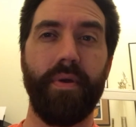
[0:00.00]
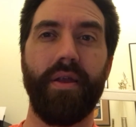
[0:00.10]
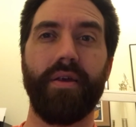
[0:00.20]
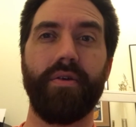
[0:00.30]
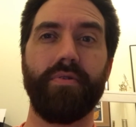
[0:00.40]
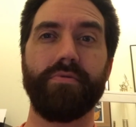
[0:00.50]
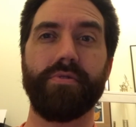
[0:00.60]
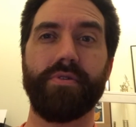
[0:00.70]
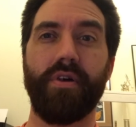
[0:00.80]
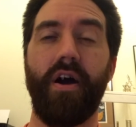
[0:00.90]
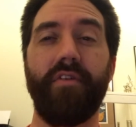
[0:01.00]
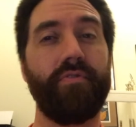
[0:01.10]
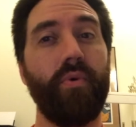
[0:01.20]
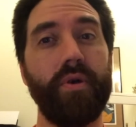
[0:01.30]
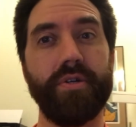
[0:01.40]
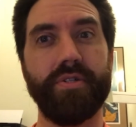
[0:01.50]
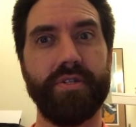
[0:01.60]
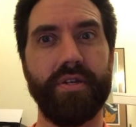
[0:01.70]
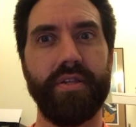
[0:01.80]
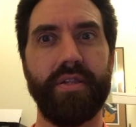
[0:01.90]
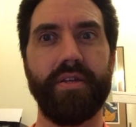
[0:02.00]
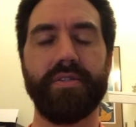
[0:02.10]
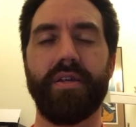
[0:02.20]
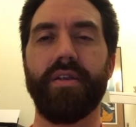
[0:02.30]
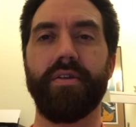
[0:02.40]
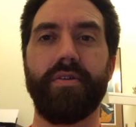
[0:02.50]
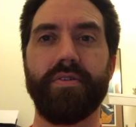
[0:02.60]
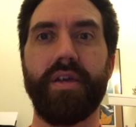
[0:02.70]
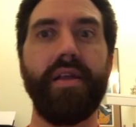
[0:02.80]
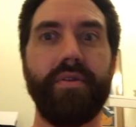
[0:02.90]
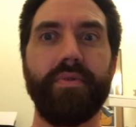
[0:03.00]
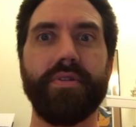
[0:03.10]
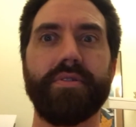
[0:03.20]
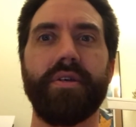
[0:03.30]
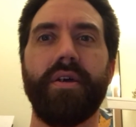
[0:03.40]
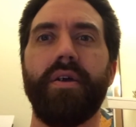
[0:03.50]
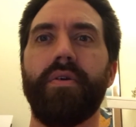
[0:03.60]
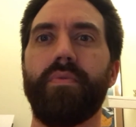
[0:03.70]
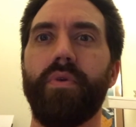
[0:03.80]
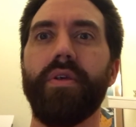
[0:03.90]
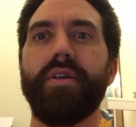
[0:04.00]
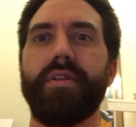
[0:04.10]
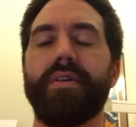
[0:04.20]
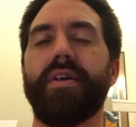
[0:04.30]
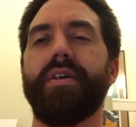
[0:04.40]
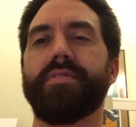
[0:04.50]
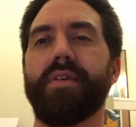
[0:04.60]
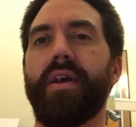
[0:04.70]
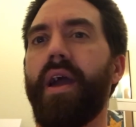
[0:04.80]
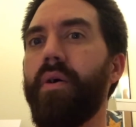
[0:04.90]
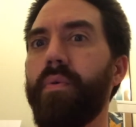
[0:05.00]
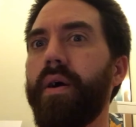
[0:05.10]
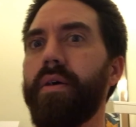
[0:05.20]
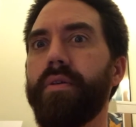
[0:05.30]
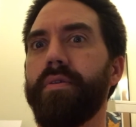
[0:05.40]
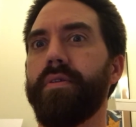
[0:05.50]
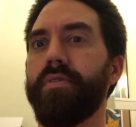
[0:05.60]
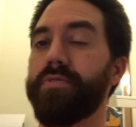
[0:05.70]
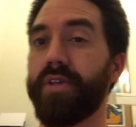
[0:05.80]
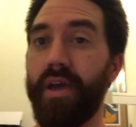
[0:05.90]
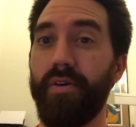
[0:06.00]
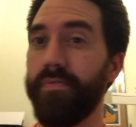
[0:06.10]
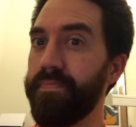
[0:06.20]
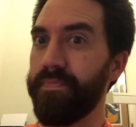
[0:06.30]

and it goes off course and things get a little tenuous, really dictates like how well you sail,